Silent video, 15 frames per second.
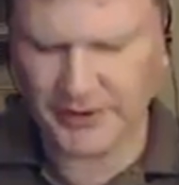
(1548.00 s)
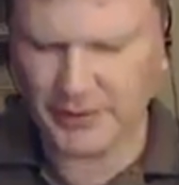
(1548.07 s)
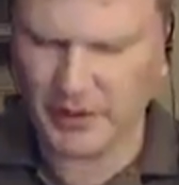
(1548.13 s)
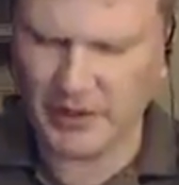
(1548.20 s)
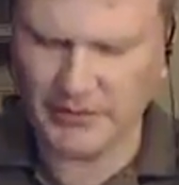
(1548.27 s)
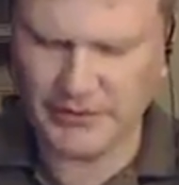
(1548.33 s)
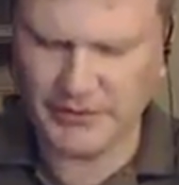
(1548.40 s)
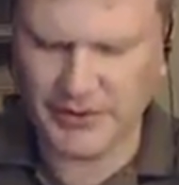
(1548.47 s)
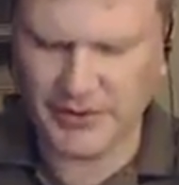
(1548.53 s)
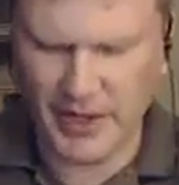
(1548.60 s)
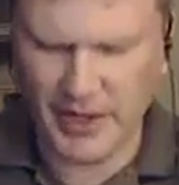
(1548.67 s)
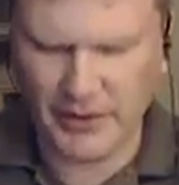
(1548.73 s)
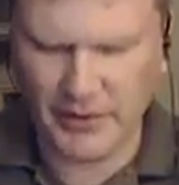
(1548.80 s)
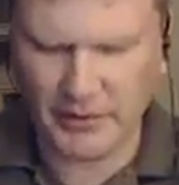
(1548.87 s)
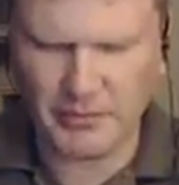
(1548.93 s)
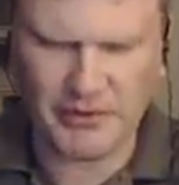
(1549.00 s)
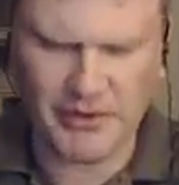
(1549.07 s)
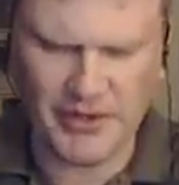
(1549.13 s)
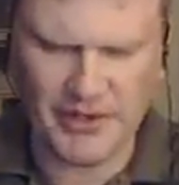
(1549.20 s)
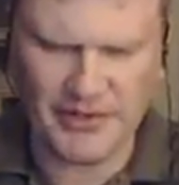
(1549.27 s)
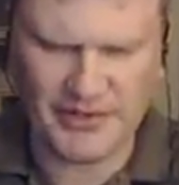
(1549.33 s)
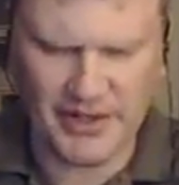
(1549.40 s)
will come together, be
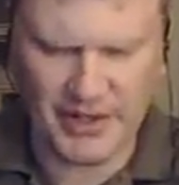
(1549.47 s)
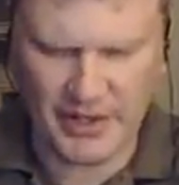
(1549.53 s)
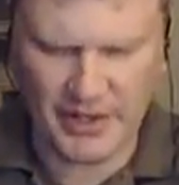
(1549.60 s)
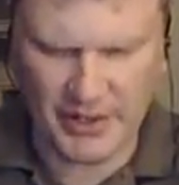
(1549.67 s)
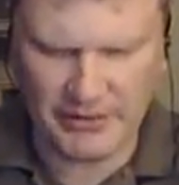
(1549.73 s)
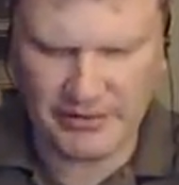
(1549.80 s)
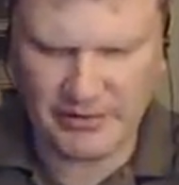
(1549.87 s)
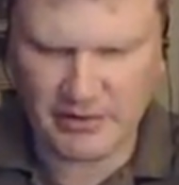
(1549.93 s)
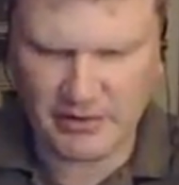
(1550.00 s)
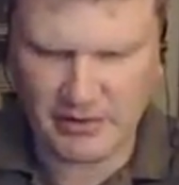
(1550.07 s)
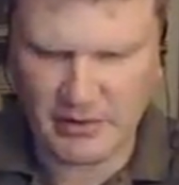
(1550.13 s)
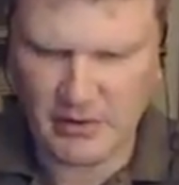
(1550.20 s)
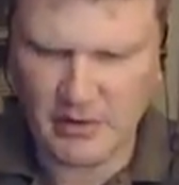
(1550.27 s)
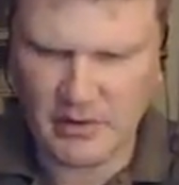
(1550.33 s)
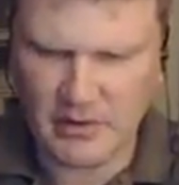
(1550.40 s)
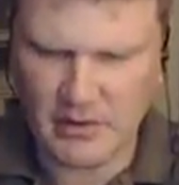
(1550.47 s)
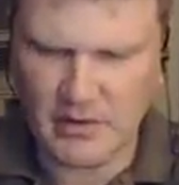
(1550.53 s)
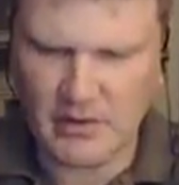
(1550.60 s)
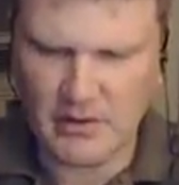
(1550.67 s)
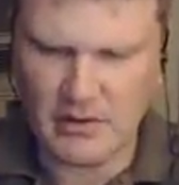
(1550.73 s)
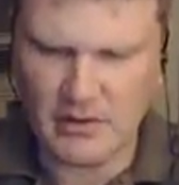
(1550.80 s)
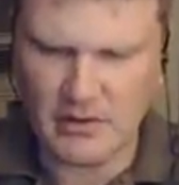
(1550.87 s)
less negative.
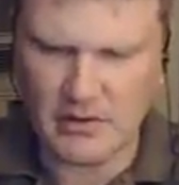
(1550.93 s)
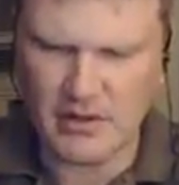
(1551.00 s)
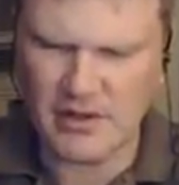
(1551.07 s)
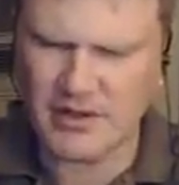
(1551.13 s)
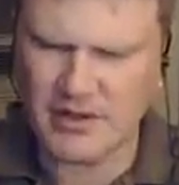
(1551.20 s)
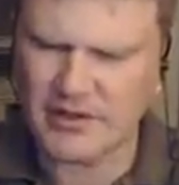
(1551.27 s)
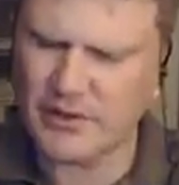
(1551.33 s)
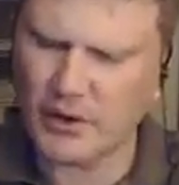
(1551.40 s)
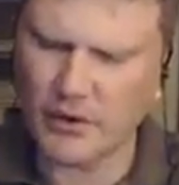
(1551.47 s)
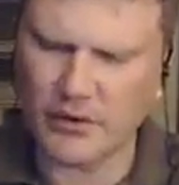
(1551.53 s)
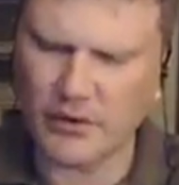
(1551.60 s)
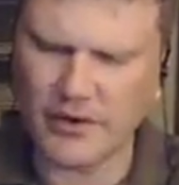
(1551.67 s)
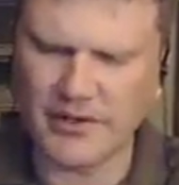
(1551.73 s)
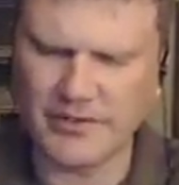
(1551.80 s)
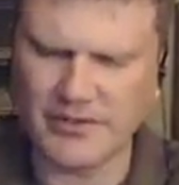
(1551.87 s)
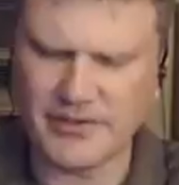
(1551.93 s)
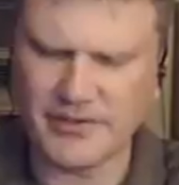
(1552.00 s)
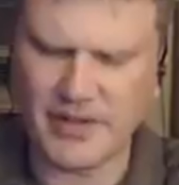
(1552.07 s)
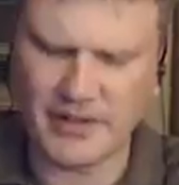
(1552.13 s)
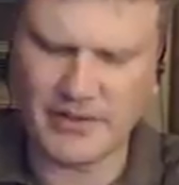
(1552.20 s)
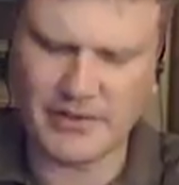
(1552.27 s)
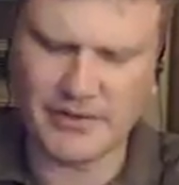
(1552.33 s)
It's already to
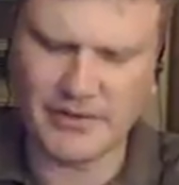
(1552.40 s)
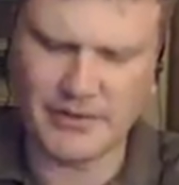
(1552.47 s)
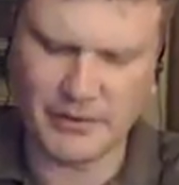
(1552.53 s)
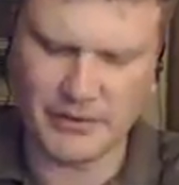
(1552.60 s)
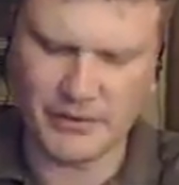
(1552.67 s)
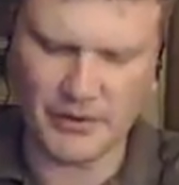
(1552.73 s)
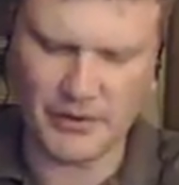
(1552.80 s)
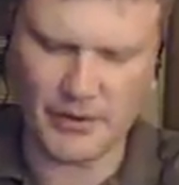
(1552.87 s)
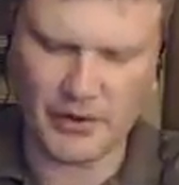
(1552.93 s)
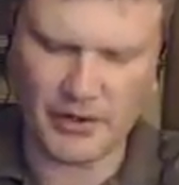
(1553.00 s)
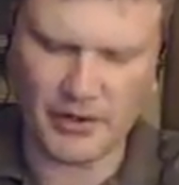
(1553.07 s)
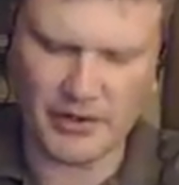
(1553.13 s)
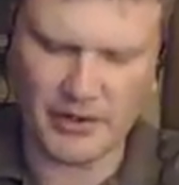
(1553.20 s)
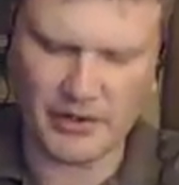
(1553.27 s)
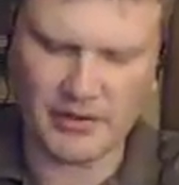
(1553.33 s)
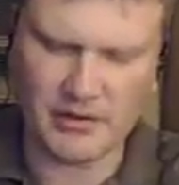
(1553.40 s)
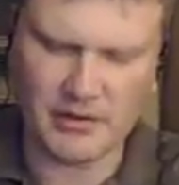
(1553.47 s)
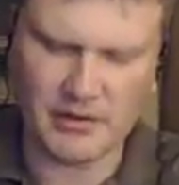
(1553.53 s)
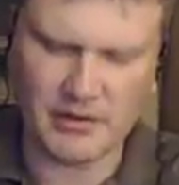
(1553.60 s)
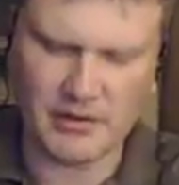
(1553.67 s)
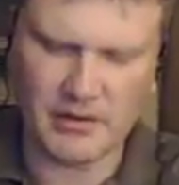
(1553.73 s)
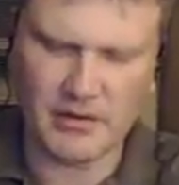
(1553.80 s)
that certain degree.
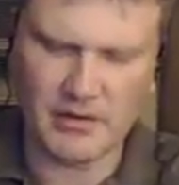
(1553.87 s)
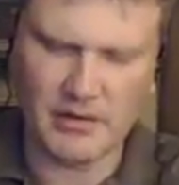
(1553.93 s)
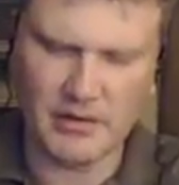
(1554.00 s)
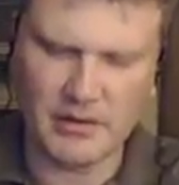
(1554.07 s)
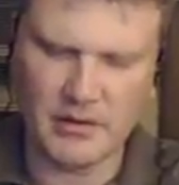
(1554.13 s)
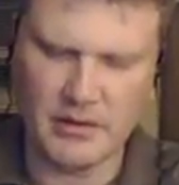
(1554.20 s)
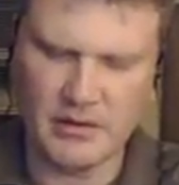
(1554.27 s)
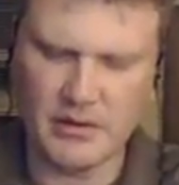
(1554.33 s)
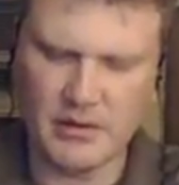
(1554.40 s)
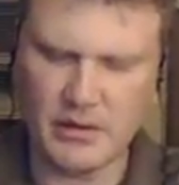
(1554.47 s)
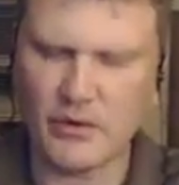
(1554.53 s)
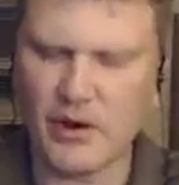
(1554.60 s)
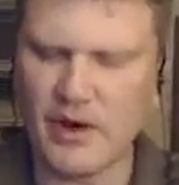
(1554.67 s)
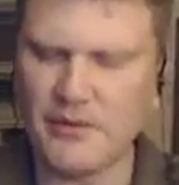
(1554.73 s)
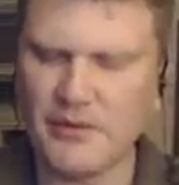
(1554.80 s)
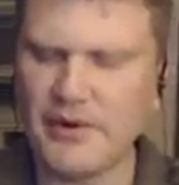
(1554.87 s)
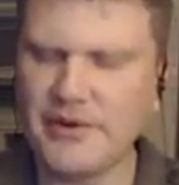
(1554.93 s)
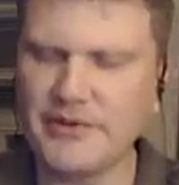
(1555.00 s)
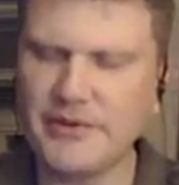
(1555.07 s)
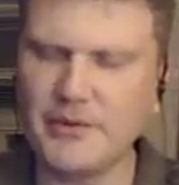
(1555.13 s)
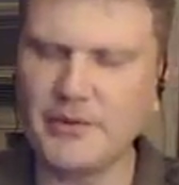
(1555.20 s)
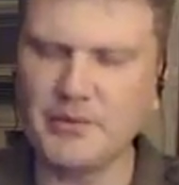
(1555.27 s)
Crime
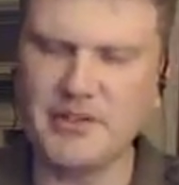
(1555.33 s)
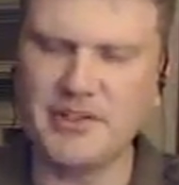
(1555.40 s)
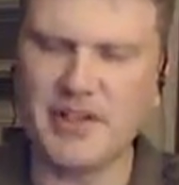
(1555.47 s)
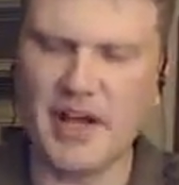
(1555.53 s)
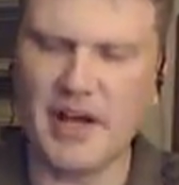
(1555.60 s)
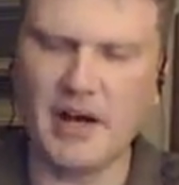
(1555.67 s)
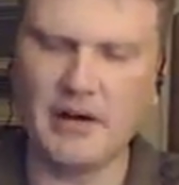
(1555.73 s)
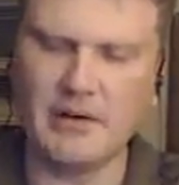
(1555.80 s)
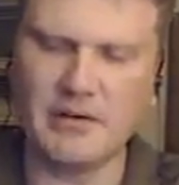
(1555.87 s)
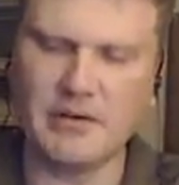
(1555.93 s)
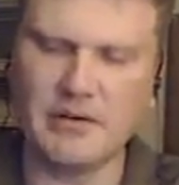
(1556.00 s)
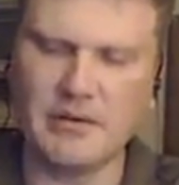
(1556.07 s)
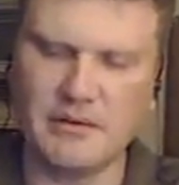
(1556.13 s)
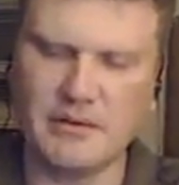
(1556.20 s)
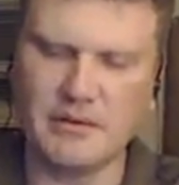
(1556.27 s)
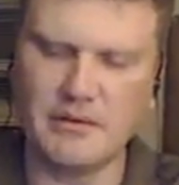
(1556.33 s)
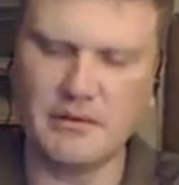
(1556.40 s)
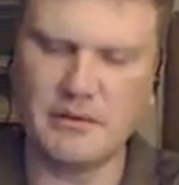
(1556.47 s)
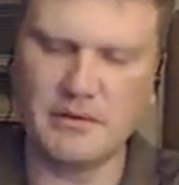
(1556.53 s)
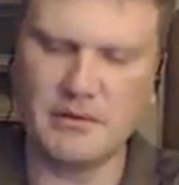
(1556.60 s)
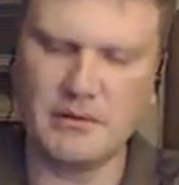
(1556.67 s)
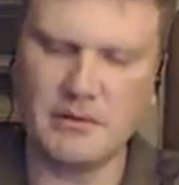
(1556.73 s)
rates will be down
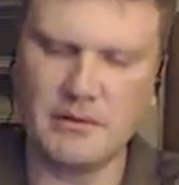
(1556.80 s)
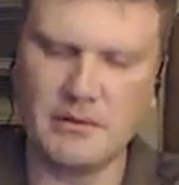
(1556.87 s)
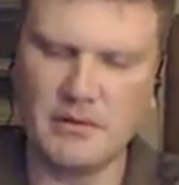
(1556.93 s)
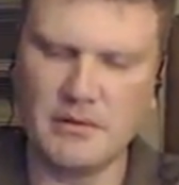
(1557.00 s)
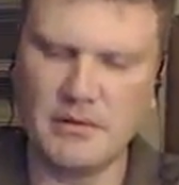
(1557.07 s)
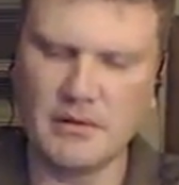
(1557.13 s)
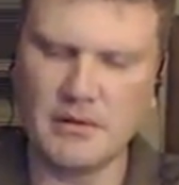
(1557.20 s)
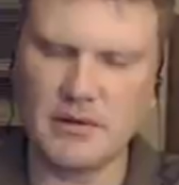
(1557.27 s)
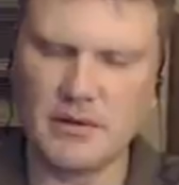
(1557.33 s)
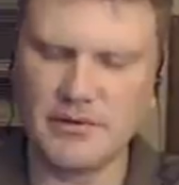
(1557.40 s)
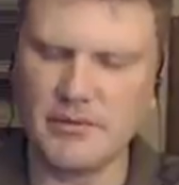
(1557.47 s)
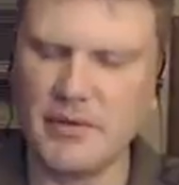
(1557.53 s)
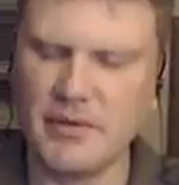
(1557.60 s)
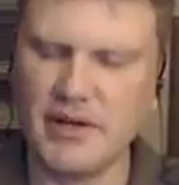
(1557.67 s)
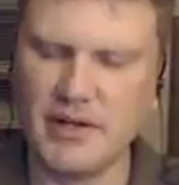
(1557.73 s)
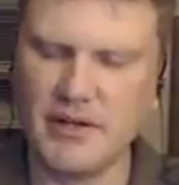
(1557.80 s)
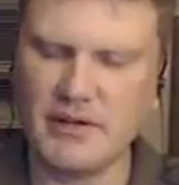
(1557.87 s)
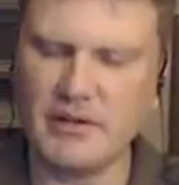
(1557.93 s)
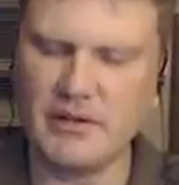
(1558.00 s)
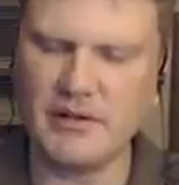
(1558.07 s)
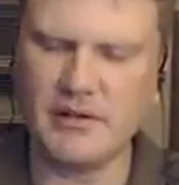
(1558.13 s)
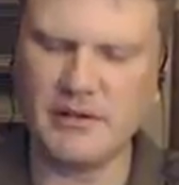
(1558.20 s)
because
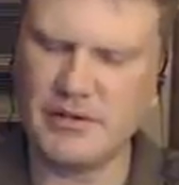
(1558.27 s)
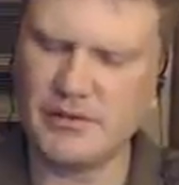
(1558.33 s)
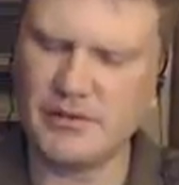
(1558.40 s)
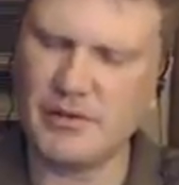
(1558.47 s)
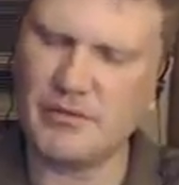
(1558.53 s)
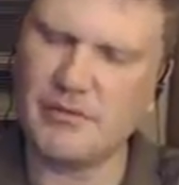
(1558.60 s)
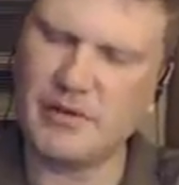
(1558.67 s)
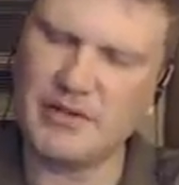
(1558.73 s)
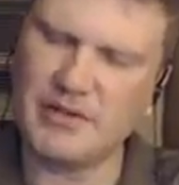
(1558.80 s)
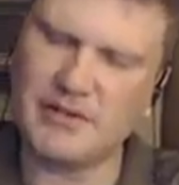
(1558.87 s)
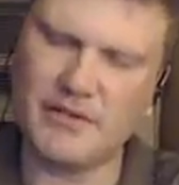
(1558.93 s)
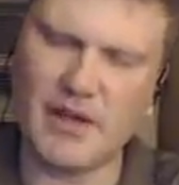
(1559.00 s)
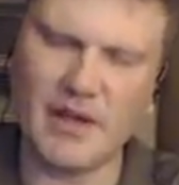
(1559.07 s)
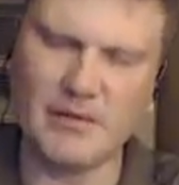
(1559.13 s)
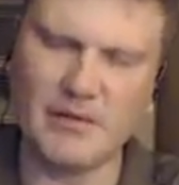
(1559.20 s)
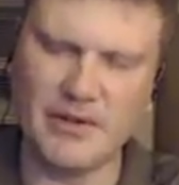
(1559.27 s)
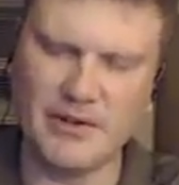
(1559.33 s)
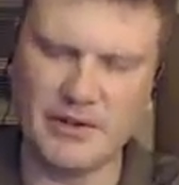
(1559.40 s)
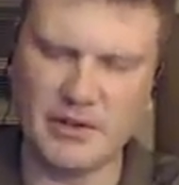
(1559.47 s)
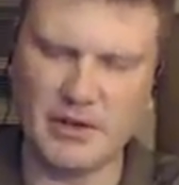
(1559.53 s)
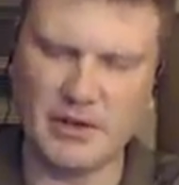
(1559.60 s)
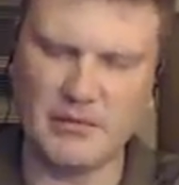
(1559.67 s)
there's much family
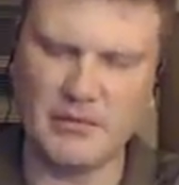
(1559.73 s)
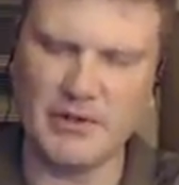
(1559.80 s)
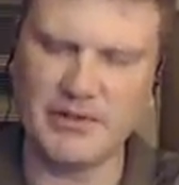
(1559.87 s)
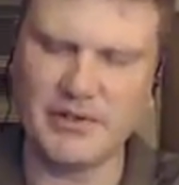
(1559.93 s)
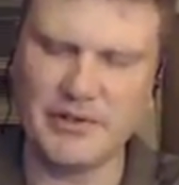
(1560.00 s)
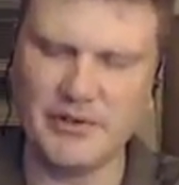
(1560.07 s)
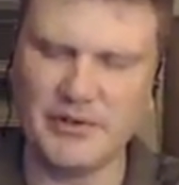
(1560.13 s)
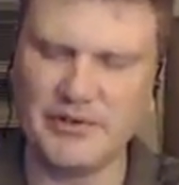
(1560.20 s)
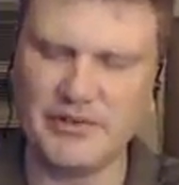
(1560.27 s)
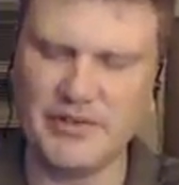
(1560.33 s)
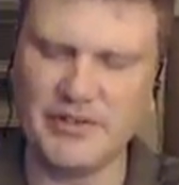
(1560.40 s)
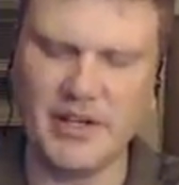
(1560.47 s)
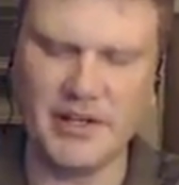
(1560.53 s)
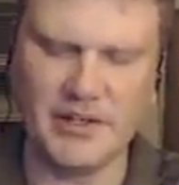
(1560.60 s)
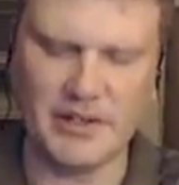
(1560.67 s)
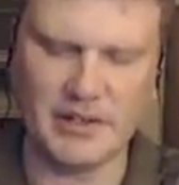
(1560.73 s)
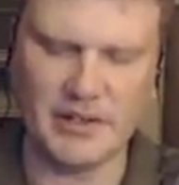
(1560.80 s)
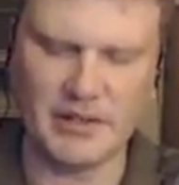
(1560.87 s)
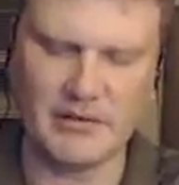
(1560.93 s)
there, much understanding.